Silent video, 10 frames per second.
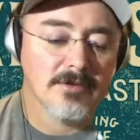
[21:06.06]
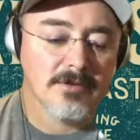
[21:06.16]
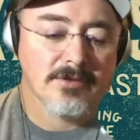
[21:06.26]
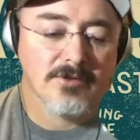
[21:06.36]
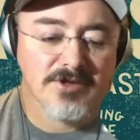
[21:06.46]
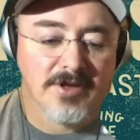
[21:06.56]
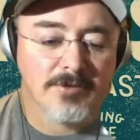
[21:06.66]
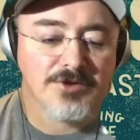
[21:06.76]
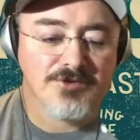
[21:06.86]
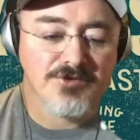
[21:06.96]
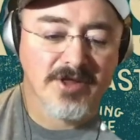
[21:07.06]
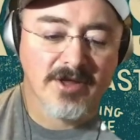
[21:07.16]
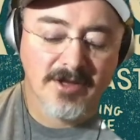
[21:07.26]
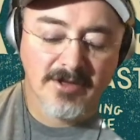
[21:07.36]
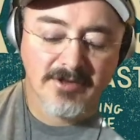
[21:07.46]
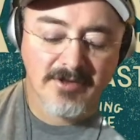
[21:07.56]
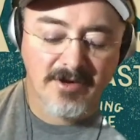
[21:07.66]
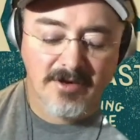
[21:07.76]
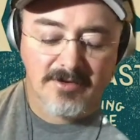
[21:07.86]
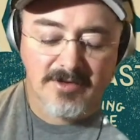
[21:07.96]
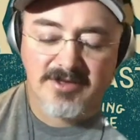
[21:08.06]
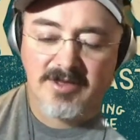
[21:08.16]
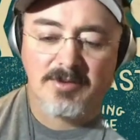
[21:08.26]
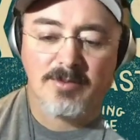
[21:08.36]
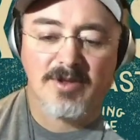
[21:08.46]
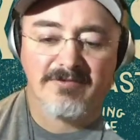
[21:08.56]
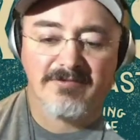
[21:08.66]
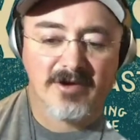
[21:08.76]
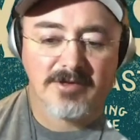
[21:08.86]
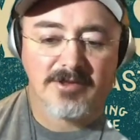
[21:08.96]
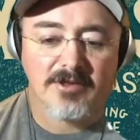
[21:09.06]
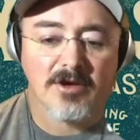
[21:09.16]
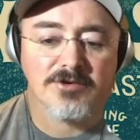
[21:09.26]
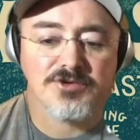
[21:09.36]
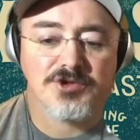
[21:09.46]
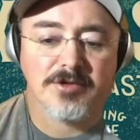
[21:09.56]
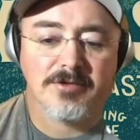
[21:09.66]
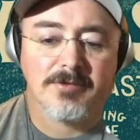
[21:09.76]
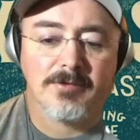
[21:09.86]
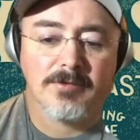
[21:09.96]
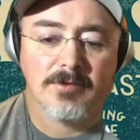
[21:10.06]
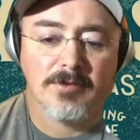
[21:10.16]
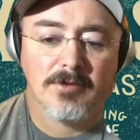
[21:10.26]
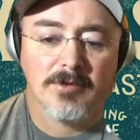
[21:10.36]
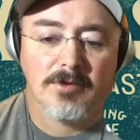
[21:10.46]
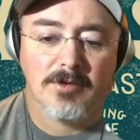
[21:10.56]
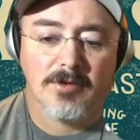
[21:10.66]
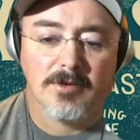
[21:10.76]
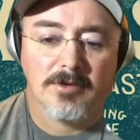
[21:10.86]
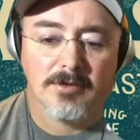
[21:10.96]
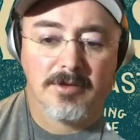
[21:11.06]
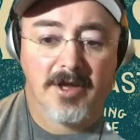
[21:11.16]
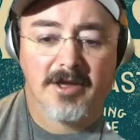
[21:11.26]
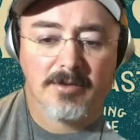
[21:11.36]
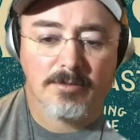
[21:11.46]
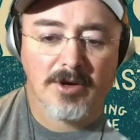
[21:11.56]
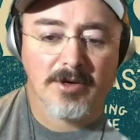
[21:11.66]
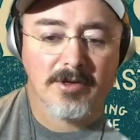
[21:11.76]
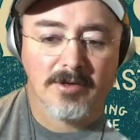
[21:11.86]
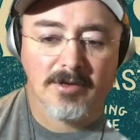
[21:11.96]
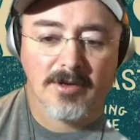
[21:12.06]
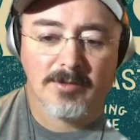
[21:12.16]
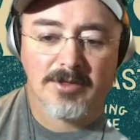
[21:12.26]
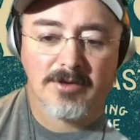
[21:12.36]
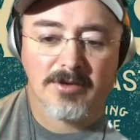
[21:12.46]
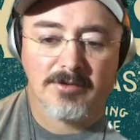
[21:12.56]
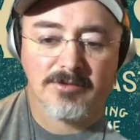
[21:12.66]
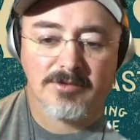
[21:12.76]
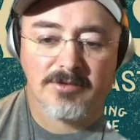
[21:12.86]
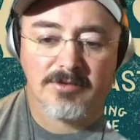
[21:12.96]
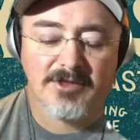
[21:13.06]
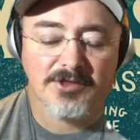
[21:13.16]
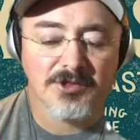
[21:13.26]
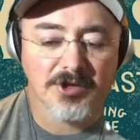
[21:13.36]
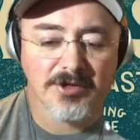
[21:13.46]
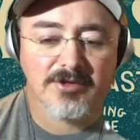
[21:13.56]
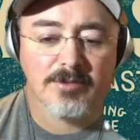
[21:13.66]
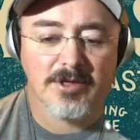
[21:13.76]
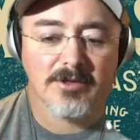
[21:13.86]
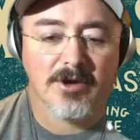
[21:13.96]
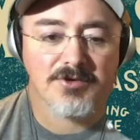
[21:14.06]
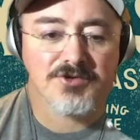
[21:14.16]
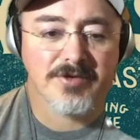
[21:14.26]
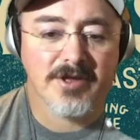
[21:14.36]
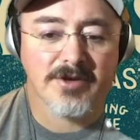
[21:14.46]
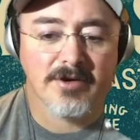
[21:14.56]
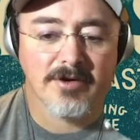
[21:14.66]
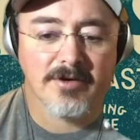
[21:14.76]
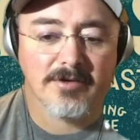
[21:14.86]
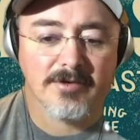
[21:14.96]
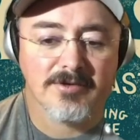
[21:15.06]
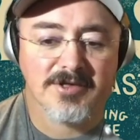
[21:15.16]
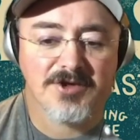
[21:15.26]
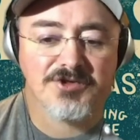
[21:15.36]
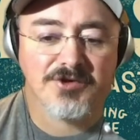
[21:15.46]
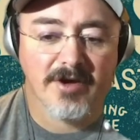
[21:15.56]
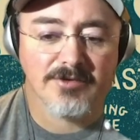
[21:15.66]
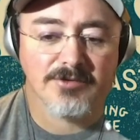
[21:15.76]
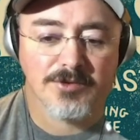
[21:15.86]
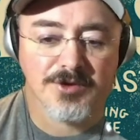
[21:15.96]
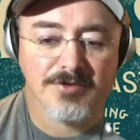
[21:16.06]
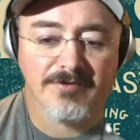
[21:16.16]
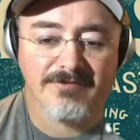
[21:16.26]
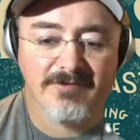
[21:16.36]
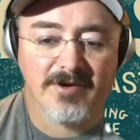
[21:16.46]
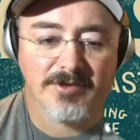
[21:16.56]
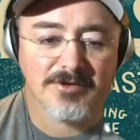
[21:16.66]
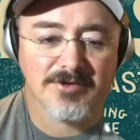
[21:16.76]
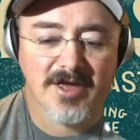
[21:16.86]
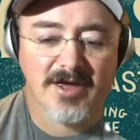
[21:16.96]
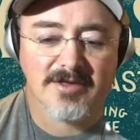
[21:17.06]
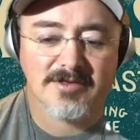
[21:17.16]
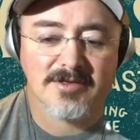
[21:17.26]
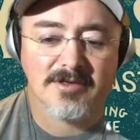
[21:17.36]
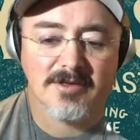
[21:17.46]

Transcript: those images are stunning, and they seem to be a fairly large lekking bird. I mean, they look to be larger than our sage grouse, which are fairly good sized.